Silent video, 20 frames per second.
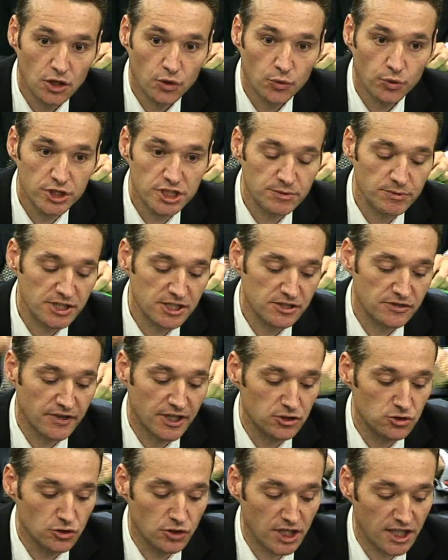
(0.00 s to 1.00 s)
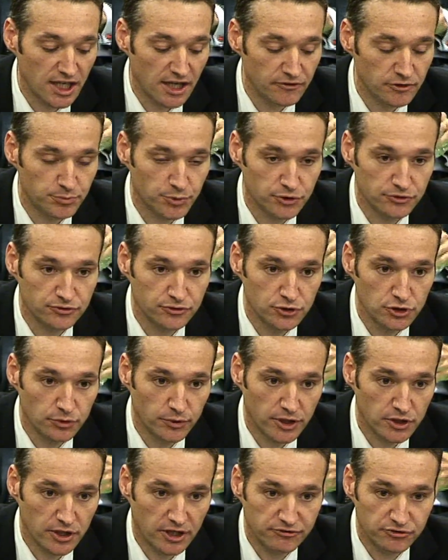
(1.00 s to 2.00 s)
Which means that you can have a portfolio
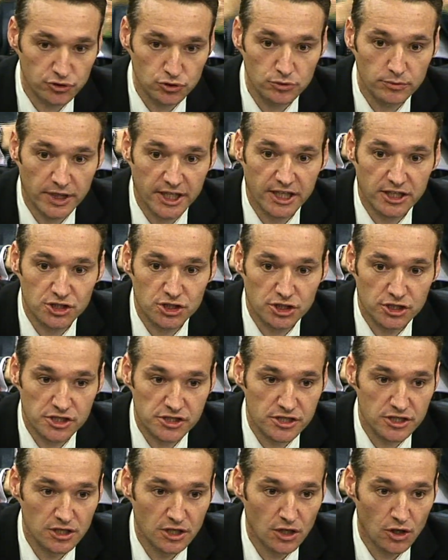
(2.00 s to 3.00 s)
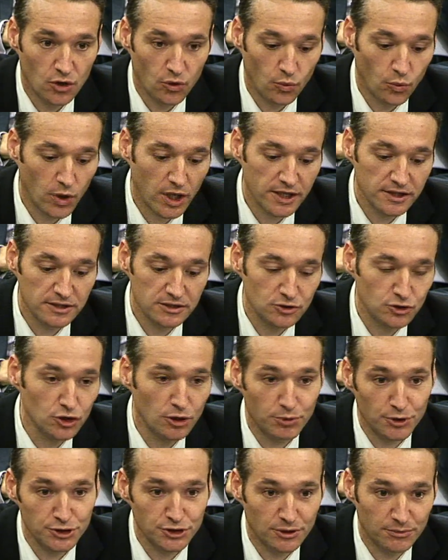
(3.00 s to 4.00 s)
where you have two managers, one
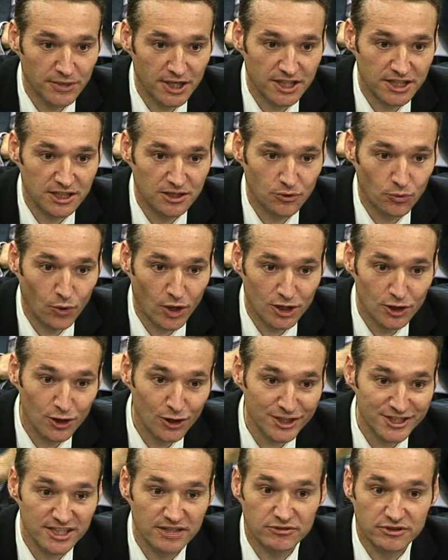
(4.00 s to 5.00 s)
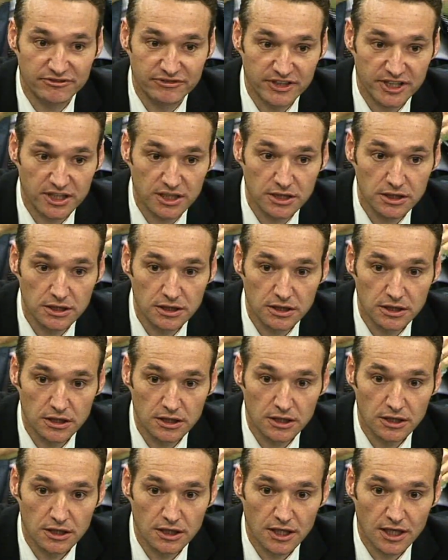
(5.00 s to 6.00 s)
doubled your money, one lost everything.
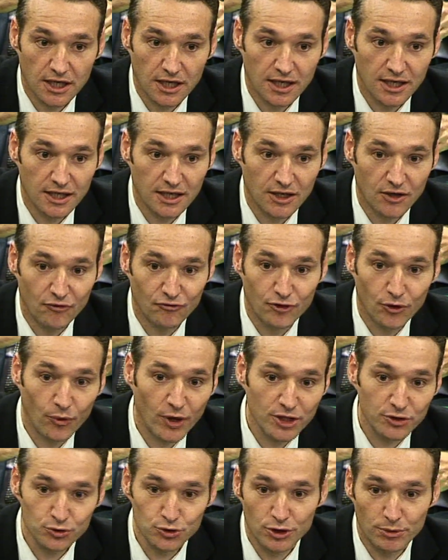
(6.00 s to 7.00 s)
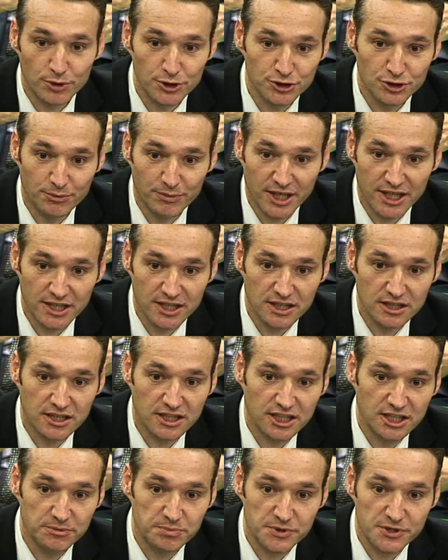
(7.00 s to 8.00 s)
The one who doubled your money
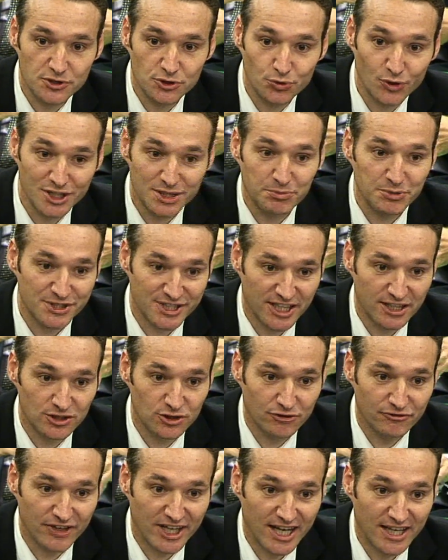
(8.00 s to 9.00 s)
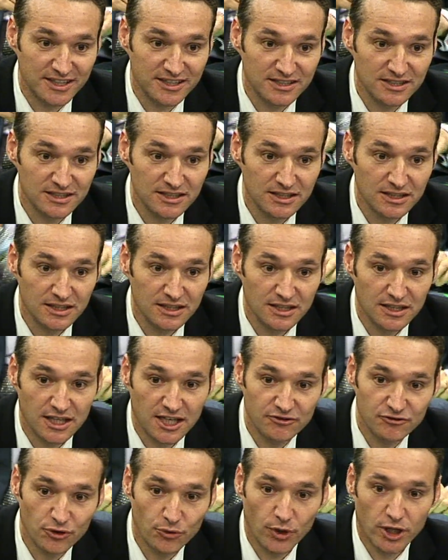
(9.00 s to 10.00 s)
keeps 20% of that,
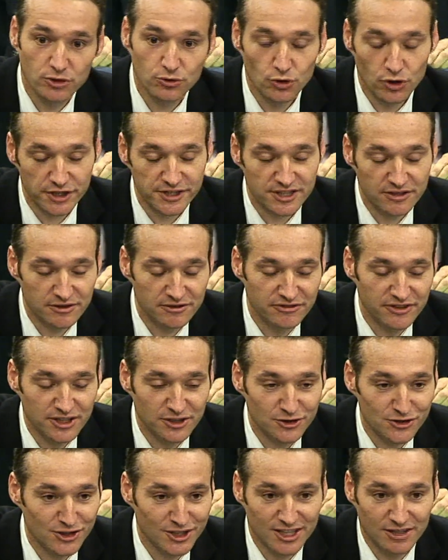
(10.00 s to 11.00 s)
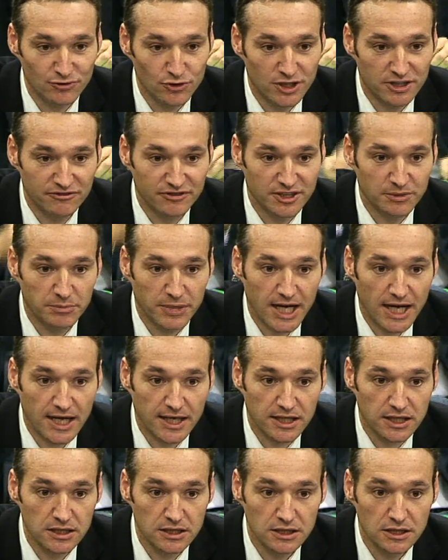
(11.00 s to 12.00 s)
and the one who lost everything doesn't give you anything
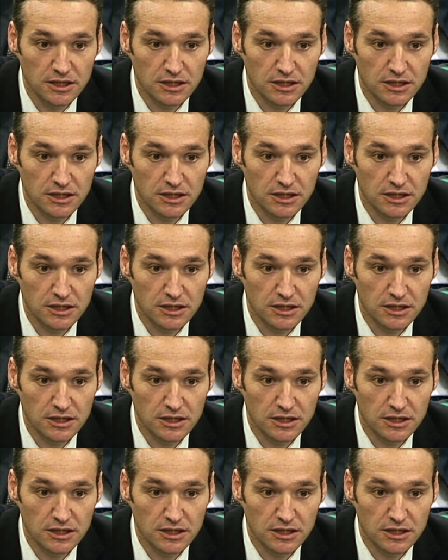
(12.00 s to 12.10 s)
back.